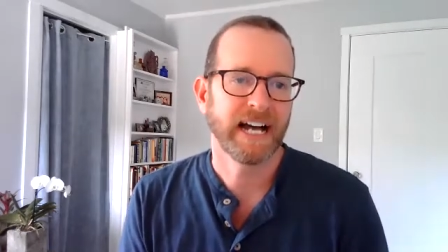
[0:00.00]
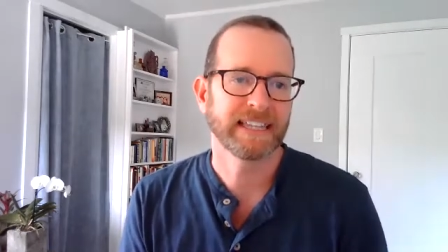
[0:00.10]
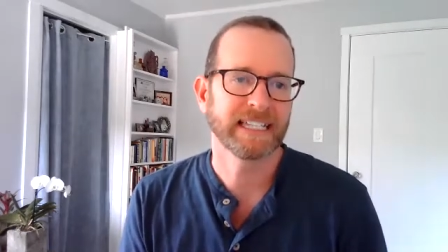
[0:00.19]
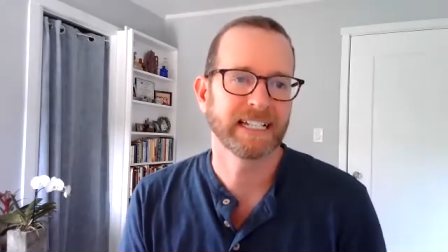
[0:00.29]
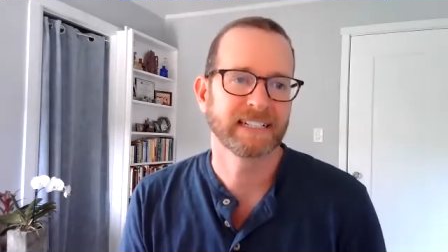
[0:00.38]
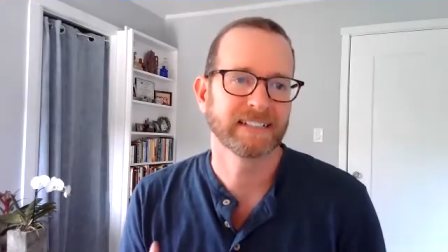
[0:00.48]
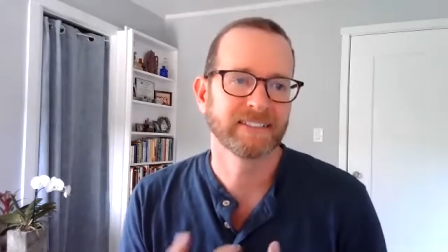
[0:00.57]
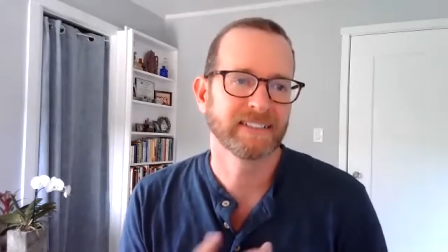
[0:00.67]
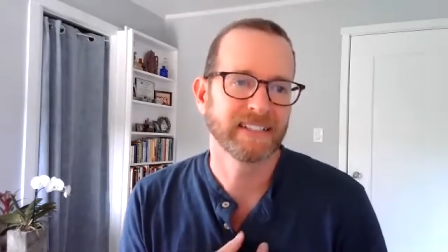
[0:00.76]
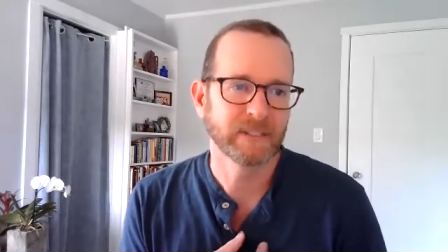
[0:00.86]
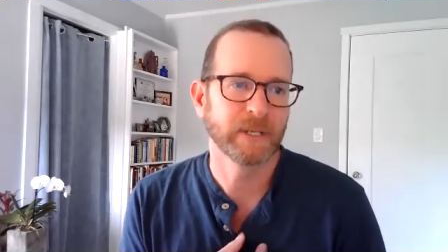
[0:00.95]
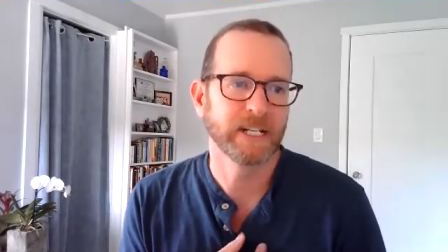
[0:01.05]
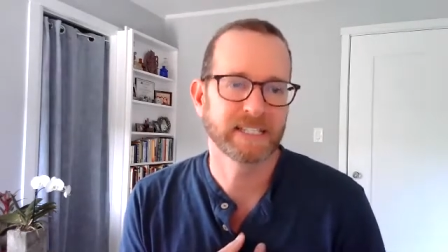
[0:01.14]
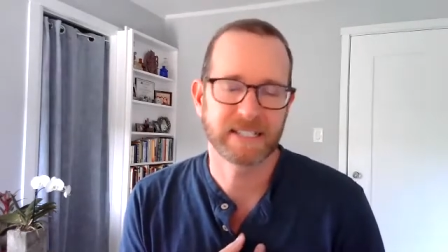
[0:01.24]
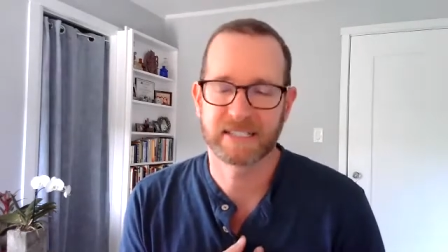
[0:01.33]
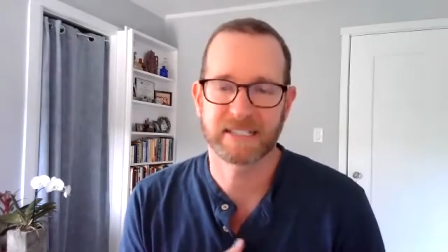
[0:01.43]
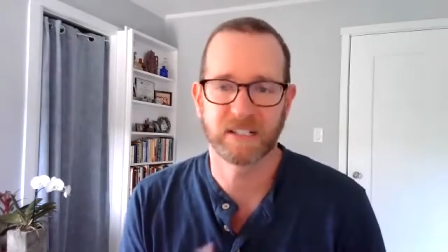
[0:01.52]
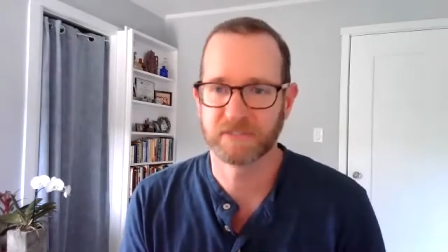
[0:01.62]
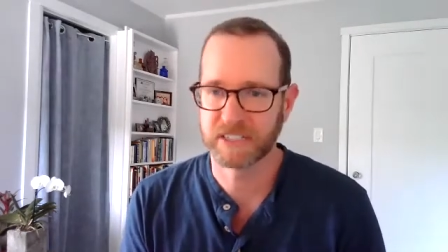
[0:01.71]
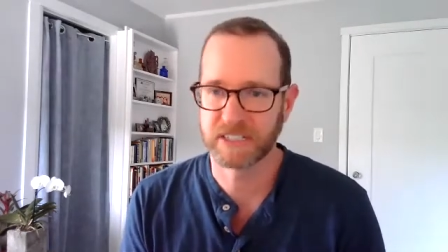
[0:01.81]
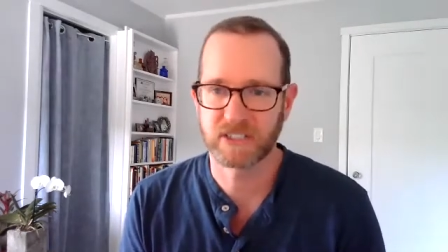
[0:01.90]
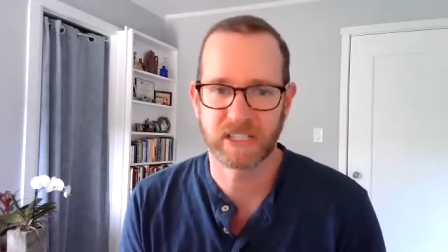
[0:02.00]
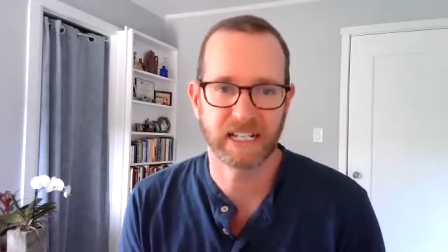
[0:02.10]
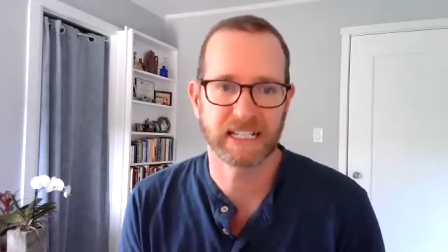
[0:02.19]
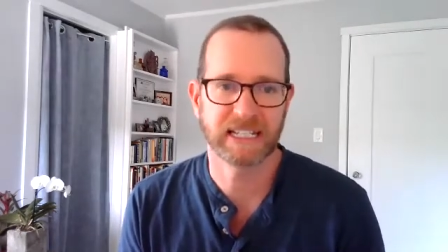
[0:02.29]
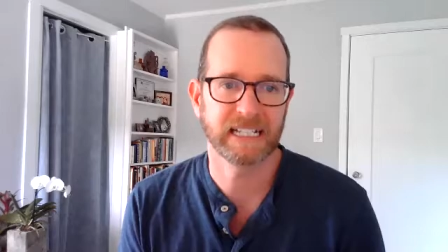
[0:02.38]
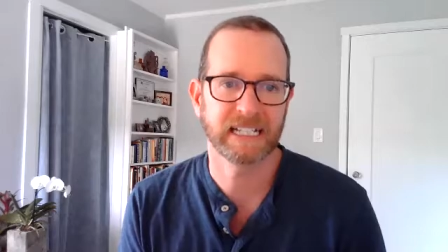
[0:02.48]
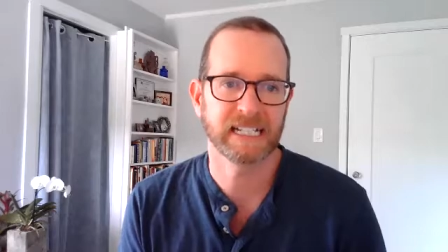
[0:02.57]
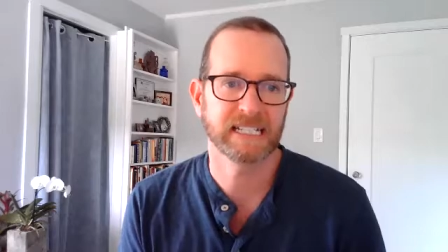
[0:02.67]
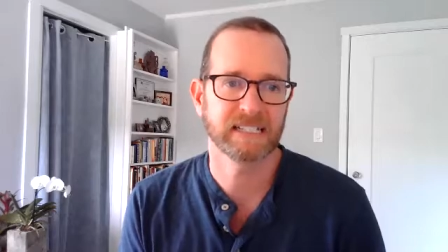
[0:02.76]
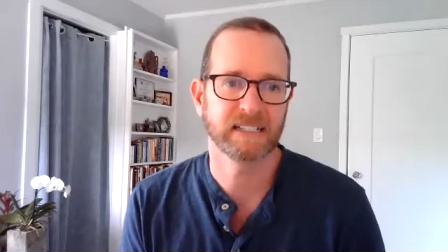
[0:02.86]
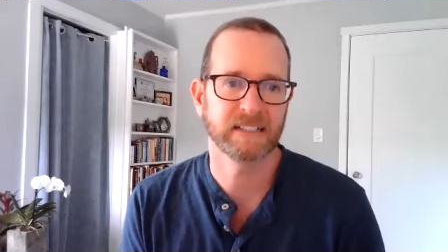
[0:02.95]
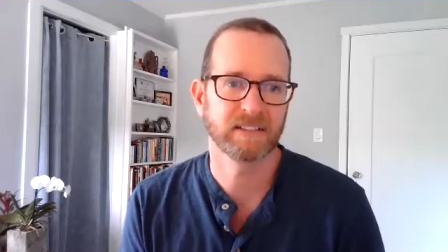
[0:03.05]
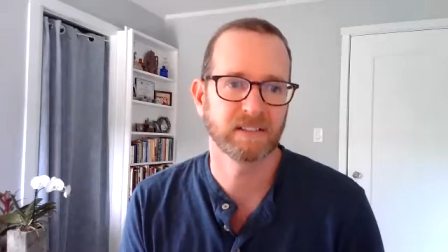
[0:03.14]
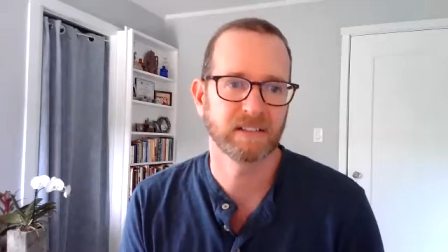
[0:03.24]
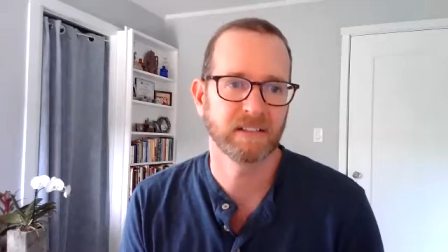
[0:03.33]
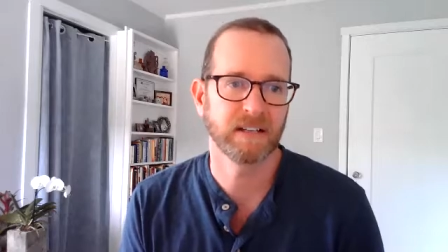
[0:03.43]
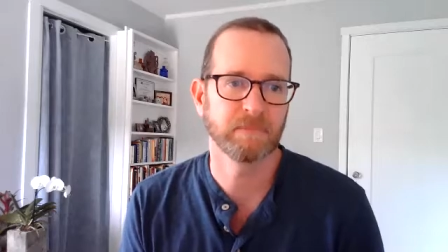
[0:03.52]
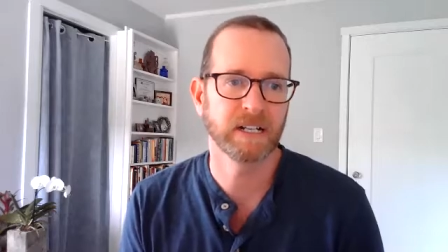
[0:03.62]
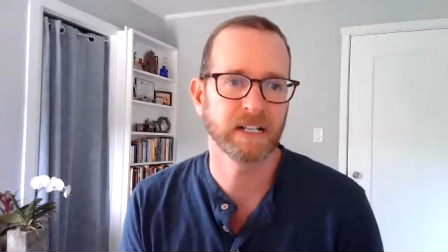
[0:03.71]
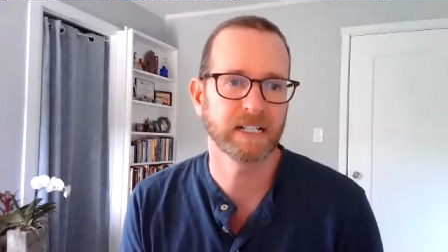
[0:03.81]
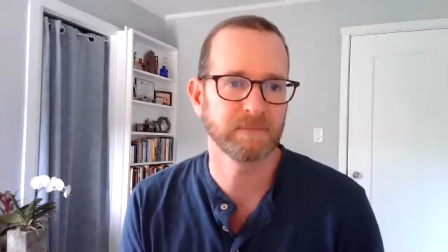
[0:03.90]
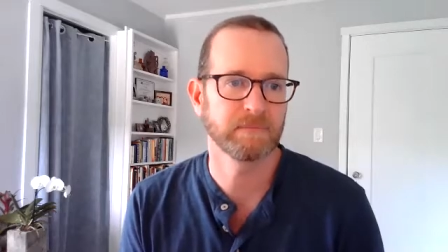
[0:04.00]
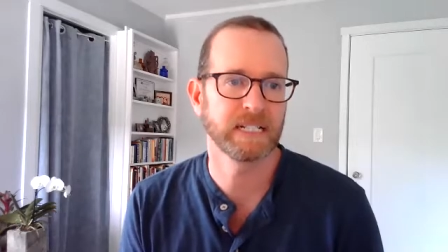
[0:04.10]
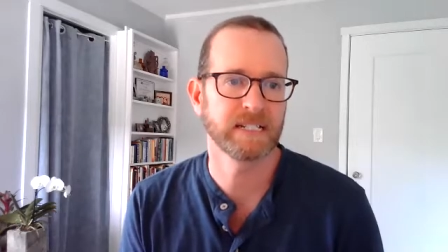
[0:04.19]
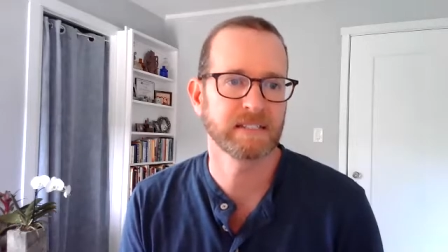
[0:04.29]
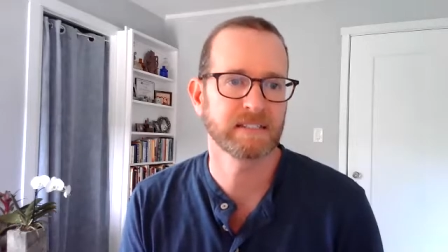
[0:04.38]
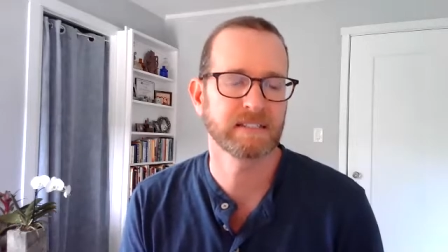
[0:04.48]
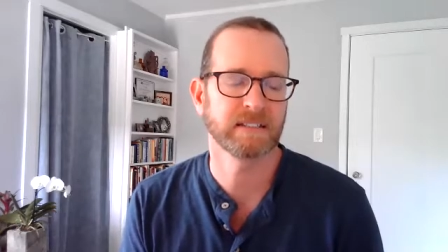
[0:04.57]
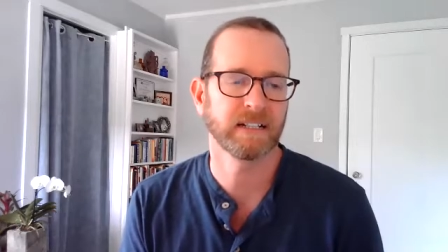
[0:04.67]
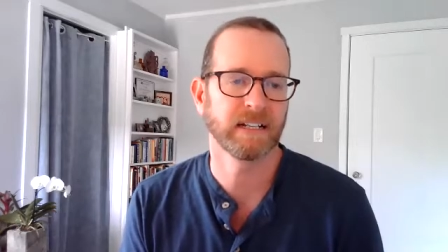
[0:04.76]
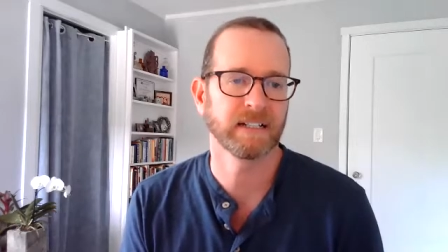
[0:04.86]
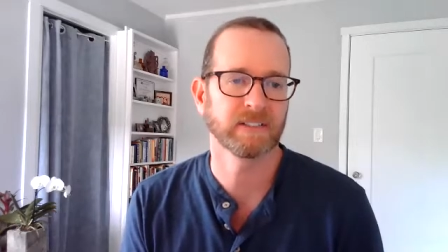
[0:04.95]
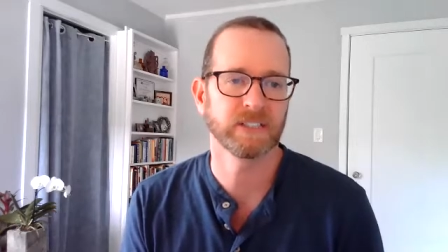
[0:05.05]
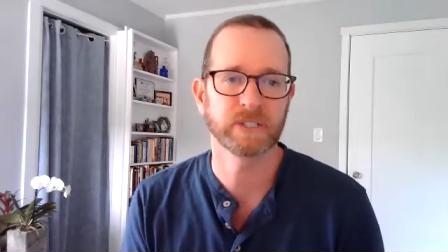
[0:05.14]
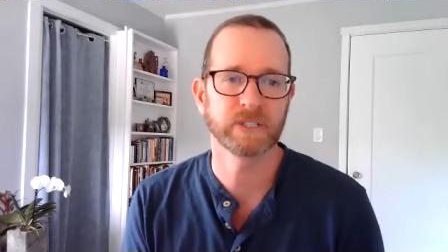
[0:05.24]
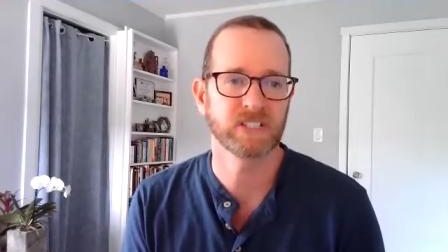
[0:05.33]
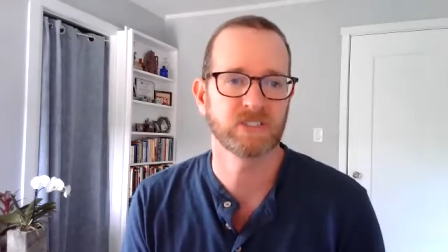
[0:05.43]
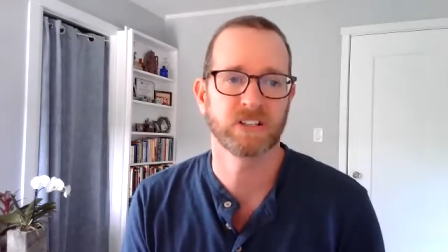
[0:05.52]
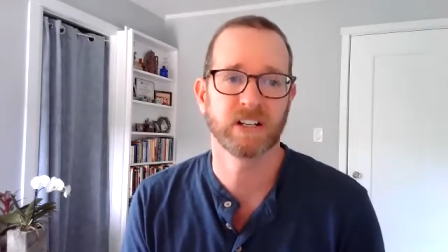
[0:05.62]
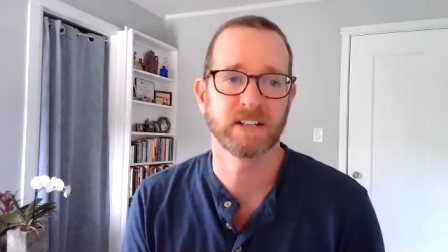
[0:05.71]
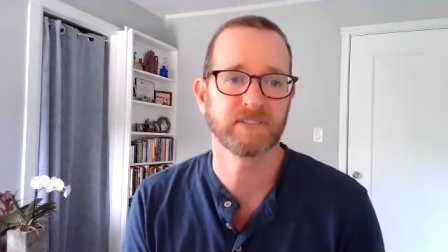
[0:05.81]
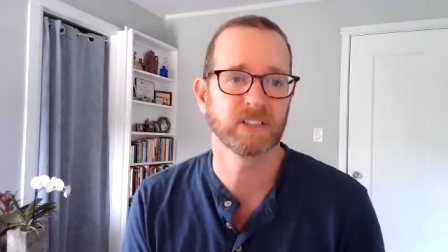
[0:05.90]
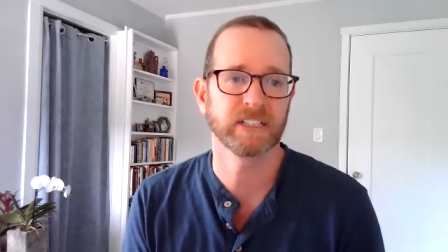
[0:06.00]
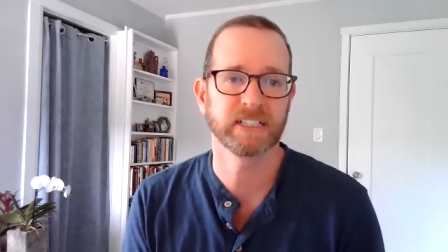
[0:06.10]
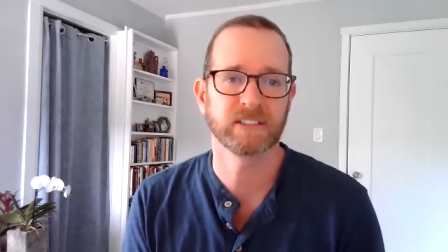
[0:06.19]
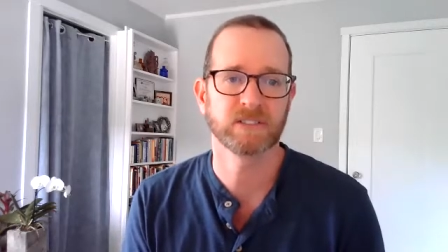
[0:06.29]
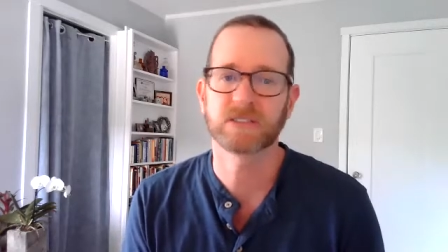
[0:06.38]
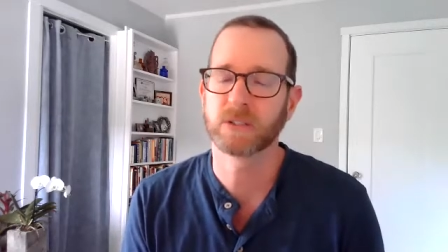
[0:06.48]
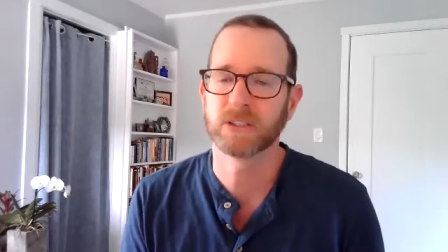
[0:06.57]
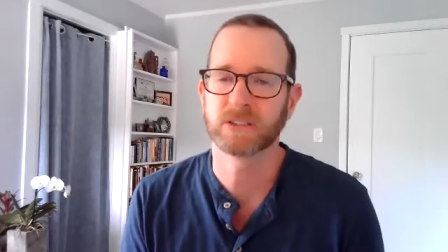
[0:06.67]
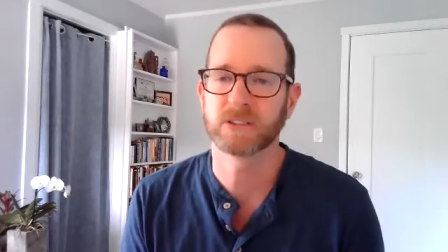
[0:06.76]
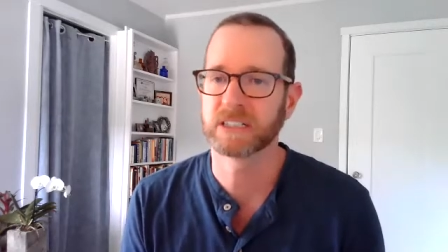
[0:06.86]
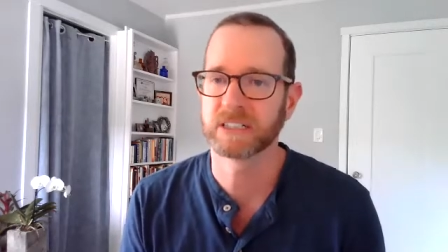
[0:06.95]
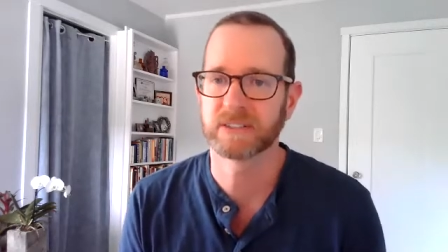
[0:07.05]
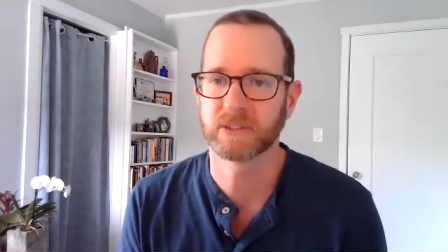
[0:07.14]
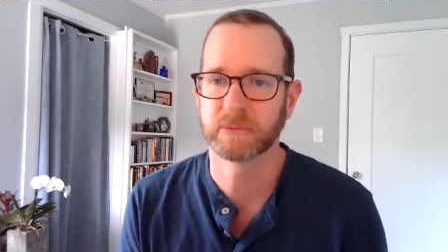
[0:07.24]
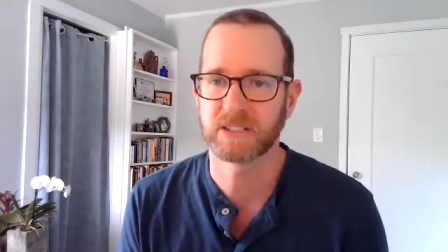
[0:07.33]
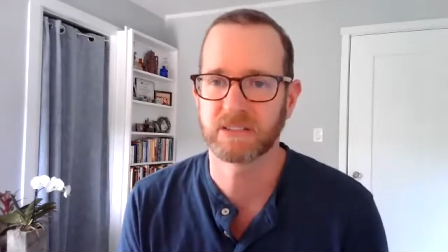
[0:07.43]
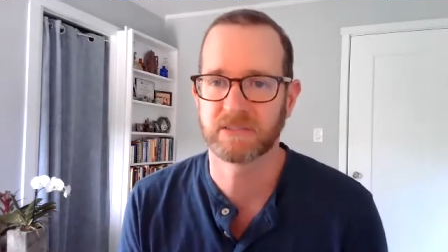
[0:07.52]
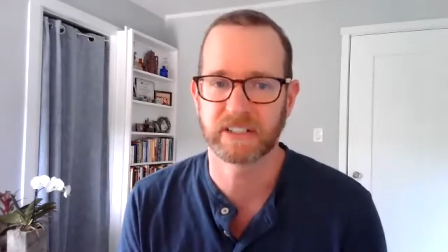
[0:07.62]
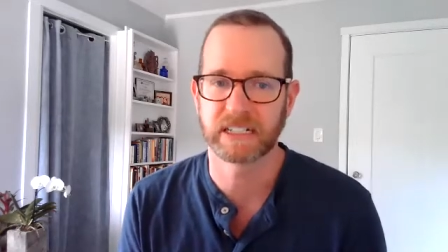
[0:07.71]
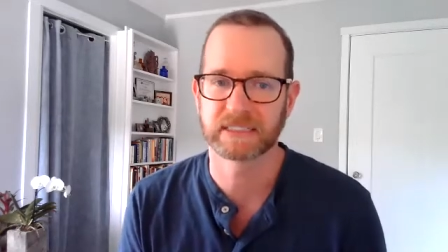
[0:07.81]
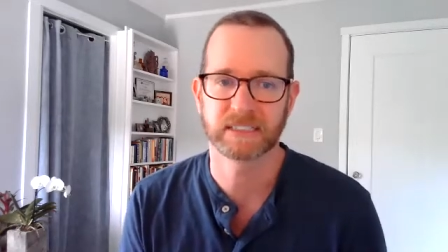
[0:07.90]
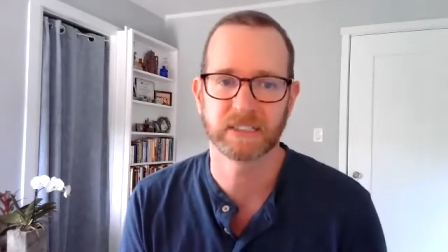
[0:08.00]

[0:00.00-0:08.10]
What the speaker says: I think in a way this is selfish, that I think as a American-based yoga teacher, I feel like there's so little clear information for us.